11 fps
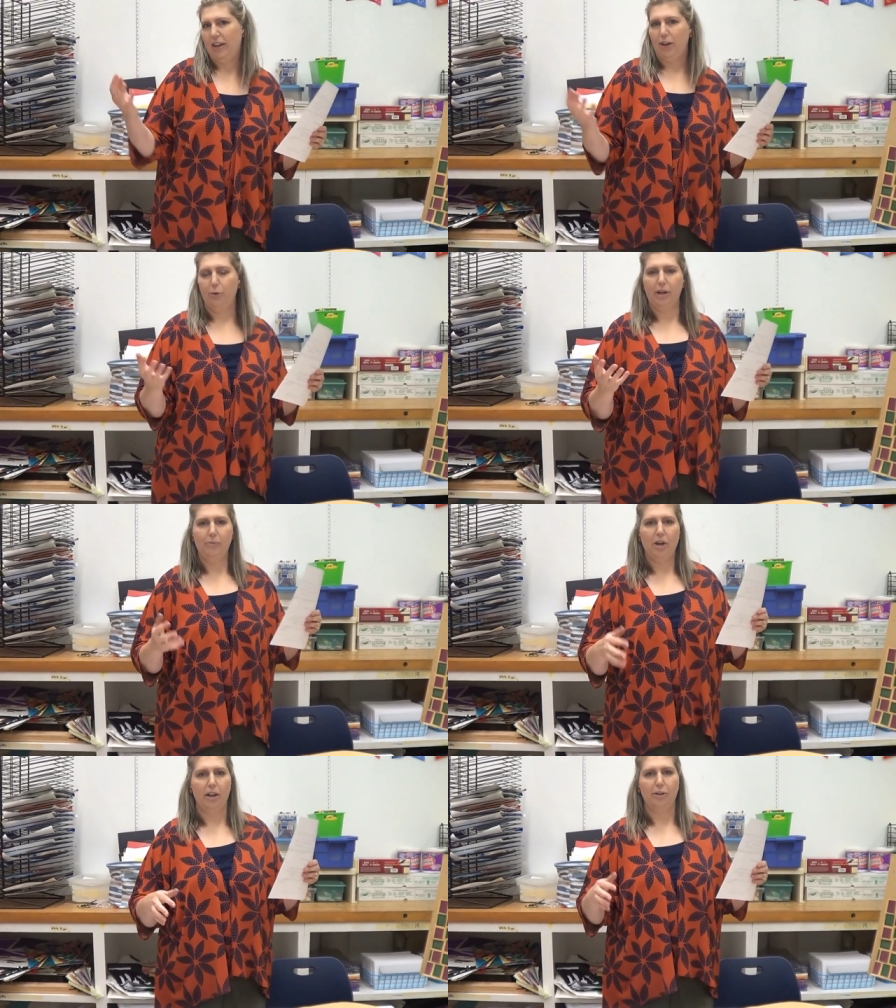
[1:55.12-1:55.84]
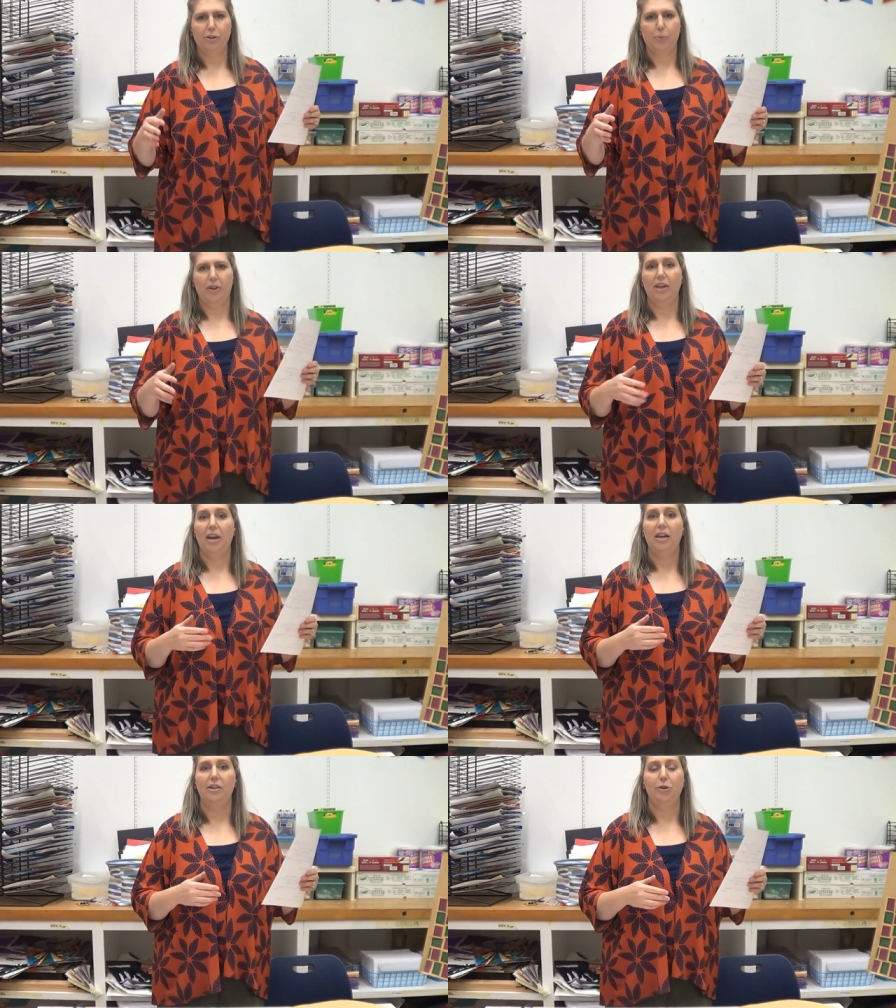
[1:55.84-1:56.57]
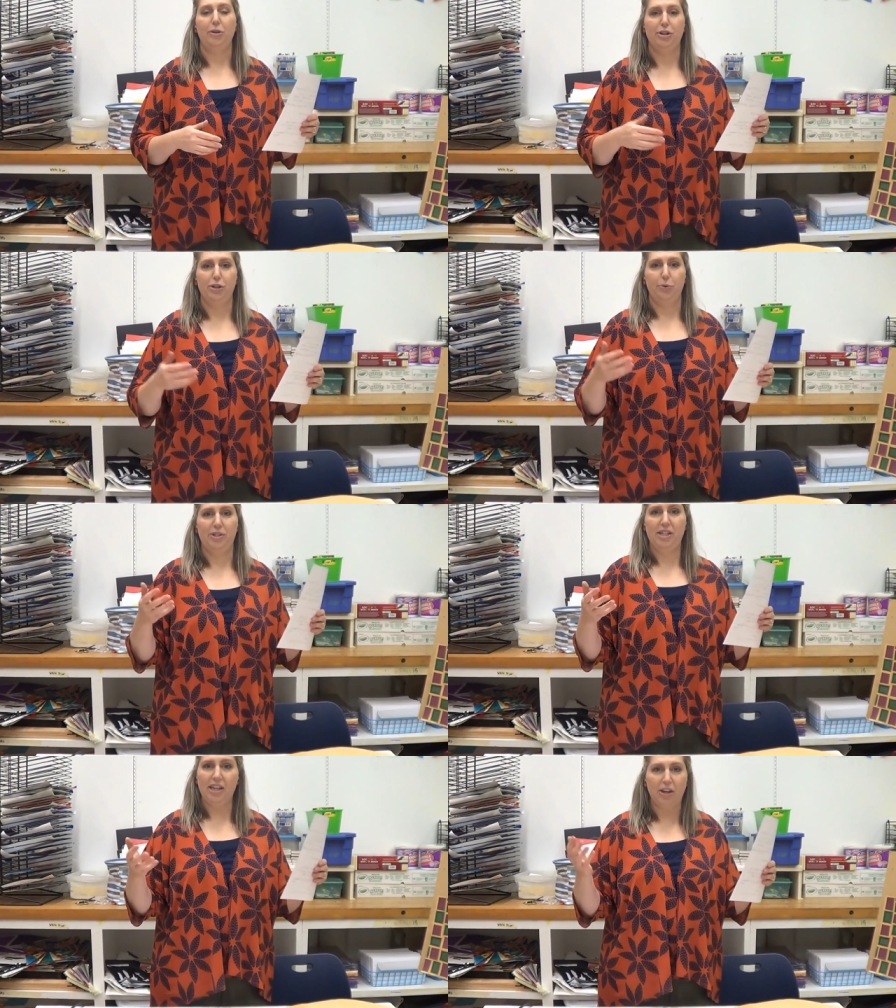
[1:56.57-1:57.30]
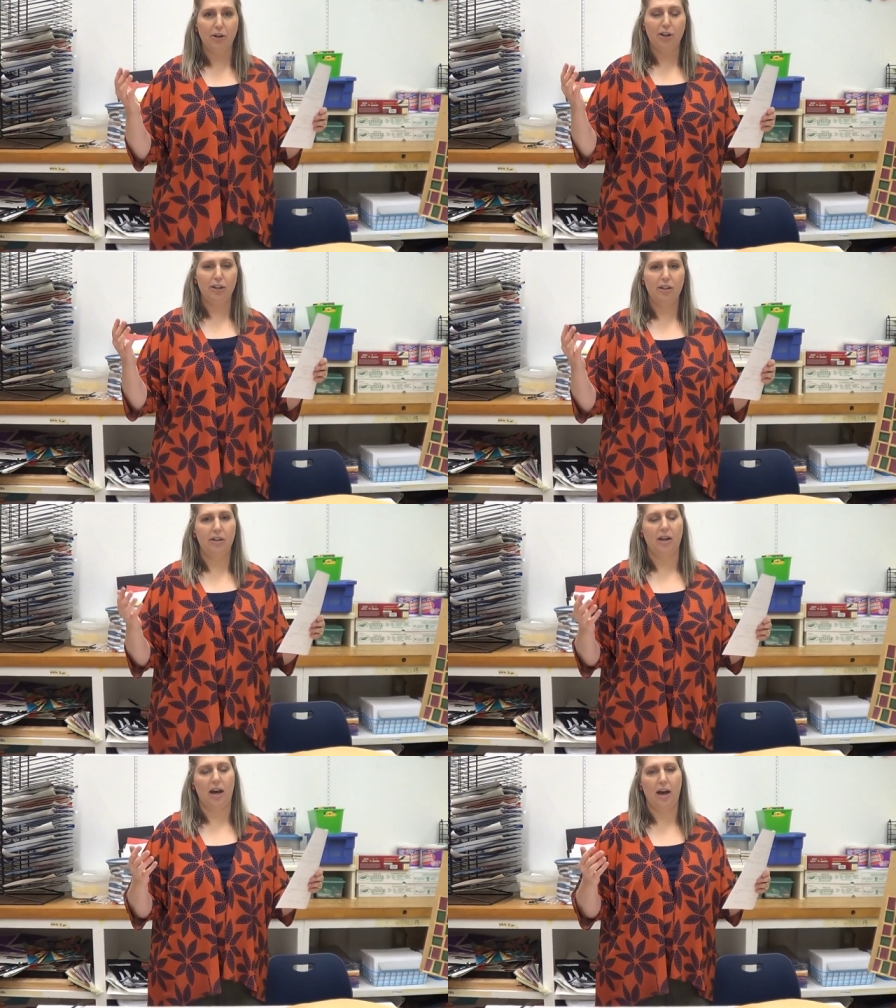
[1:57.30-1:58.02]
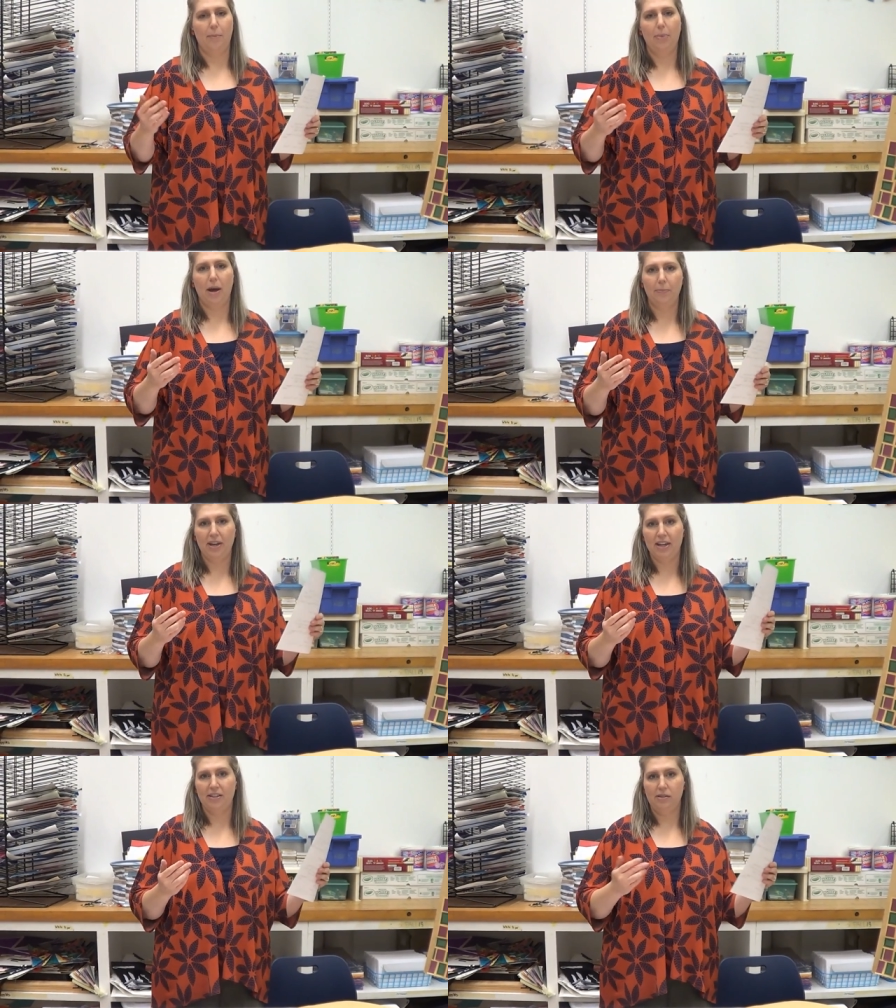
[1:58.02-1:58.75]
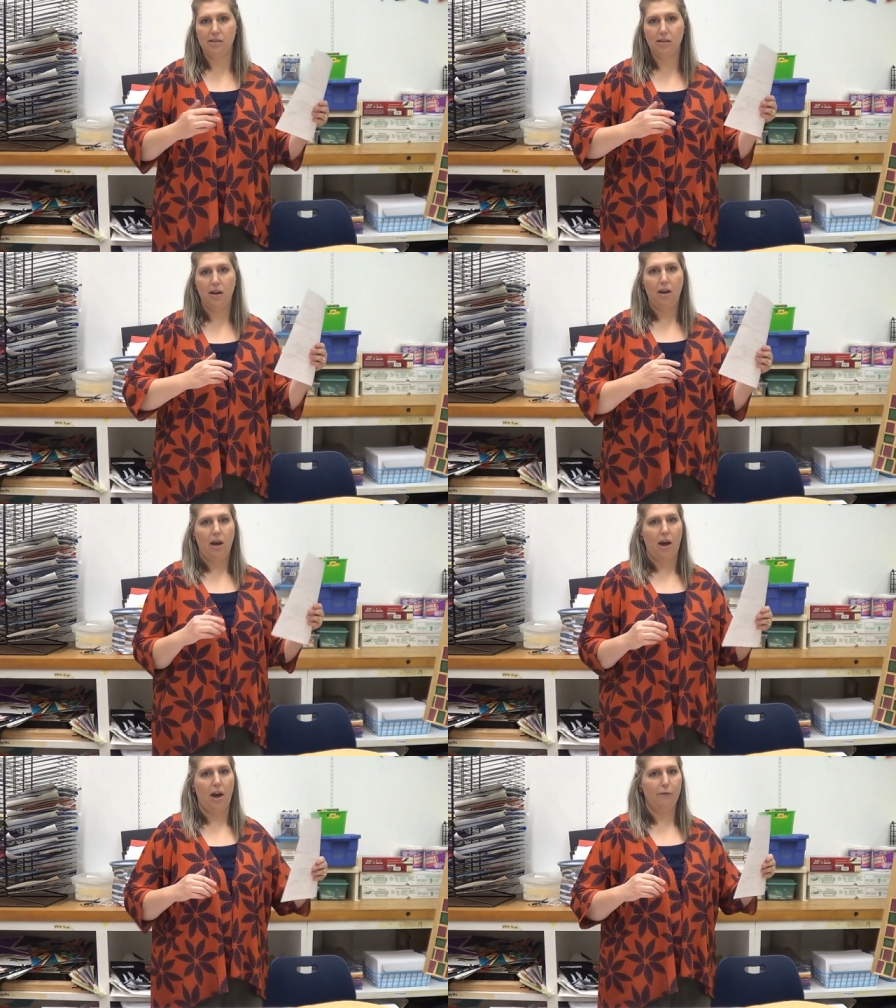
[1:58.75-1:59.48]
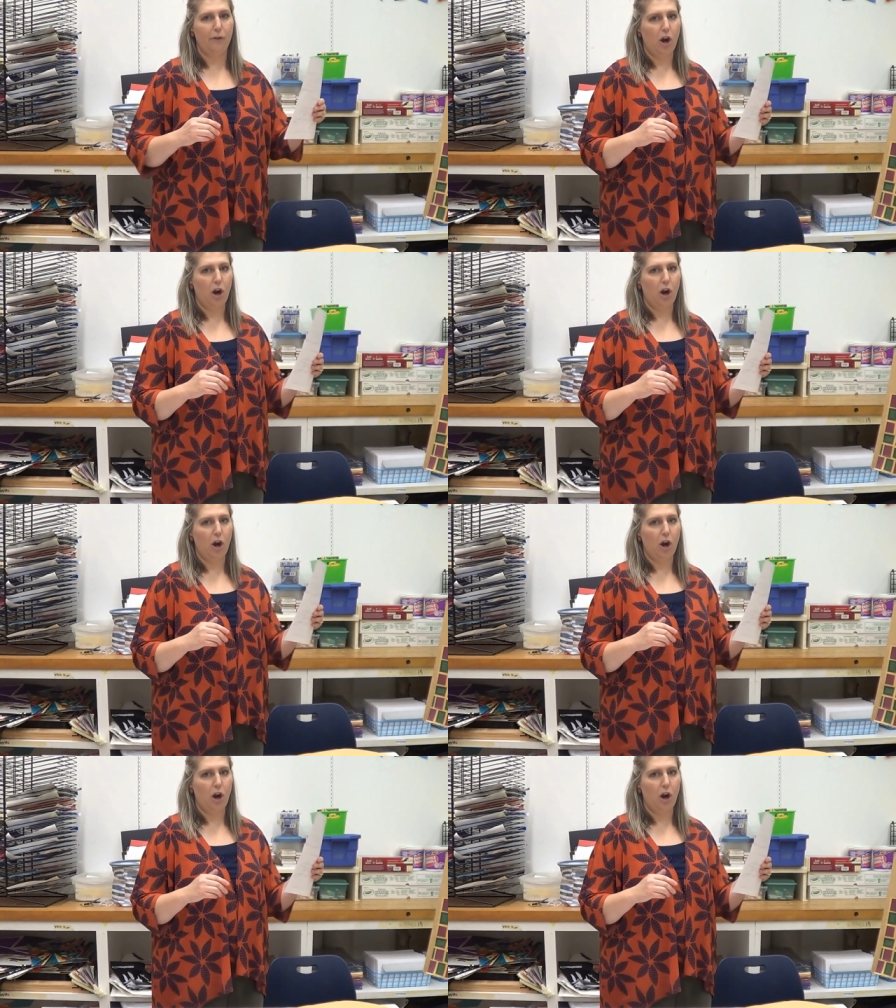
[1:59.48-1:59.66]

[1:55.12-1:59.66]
like cream colors with it. You can do teal um, pumpkins uh, for